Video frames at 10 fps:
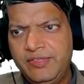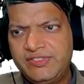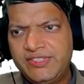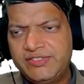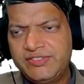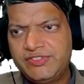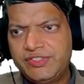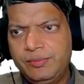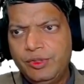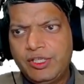We'll say
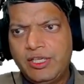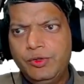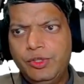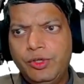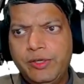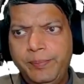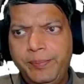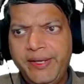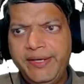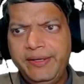
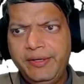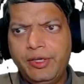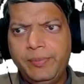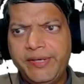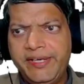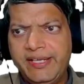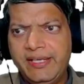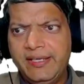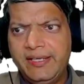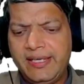system.out.print, not
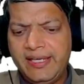println,